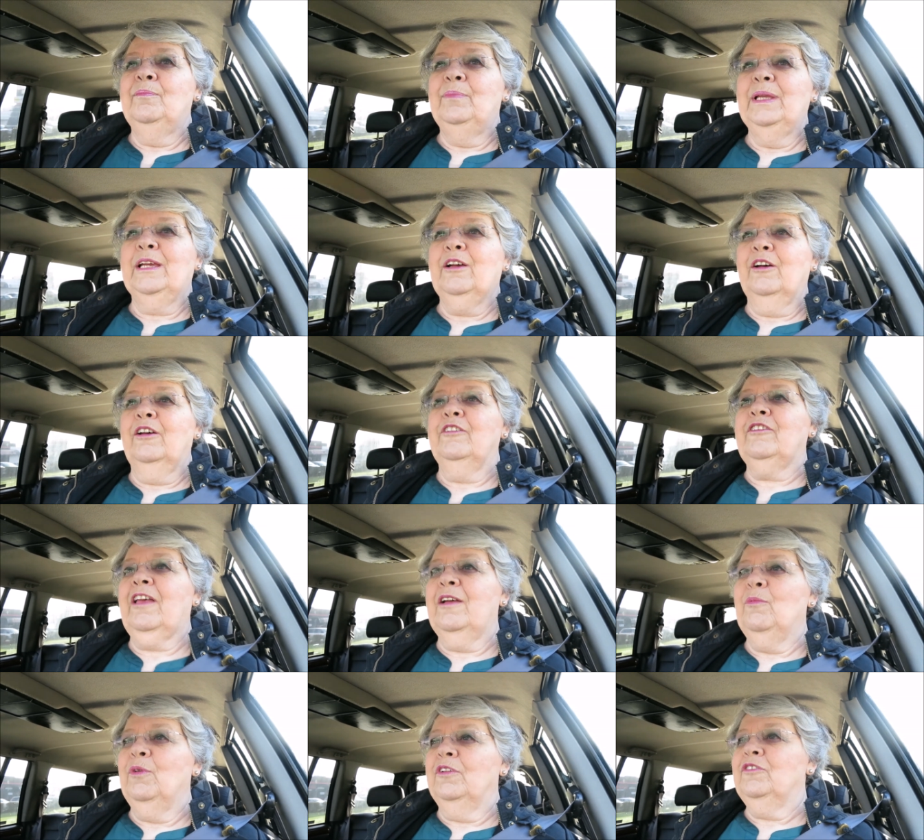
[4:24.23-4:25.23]
Because
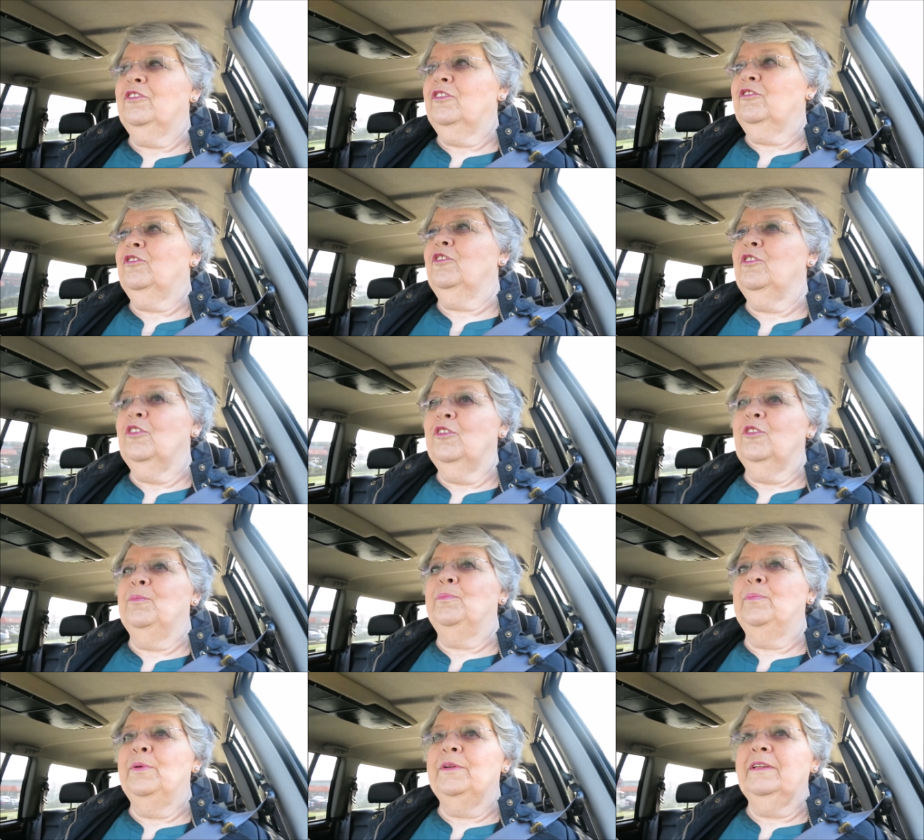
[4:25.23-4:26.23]
I wanted to
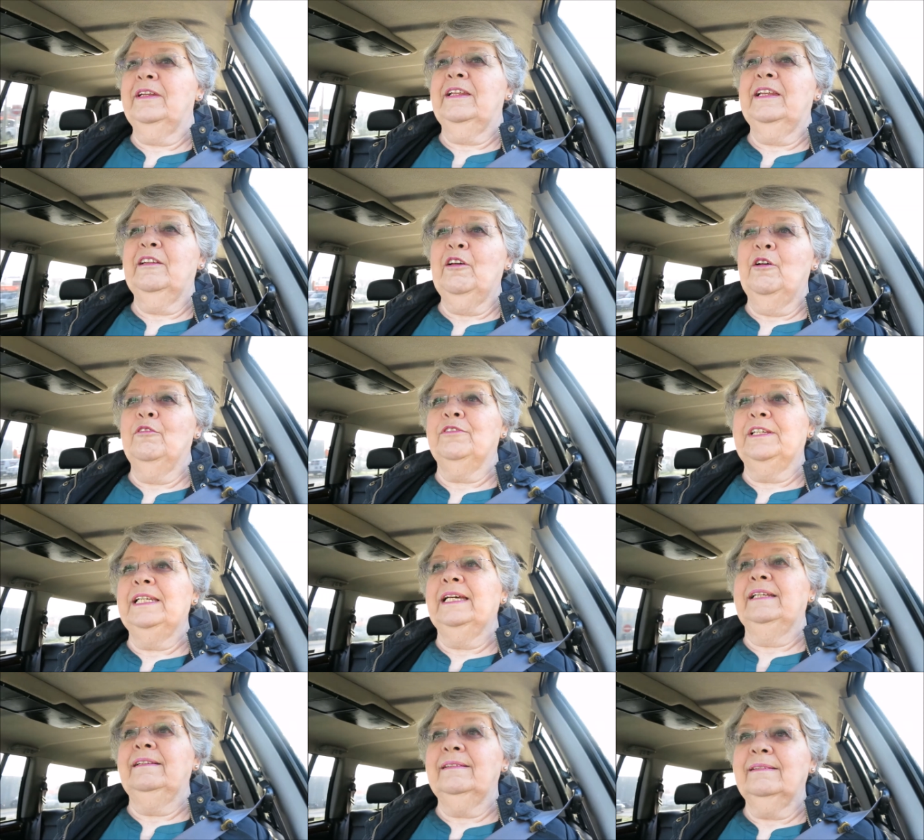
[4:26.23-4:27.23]
put it in
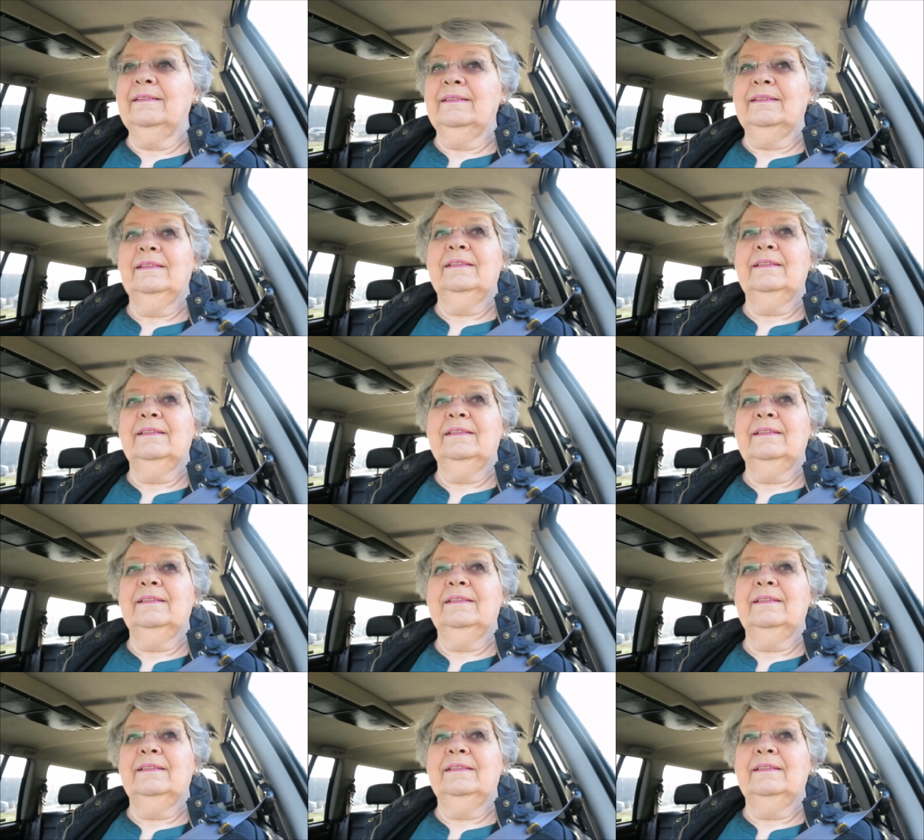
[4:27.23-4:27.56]
overnight.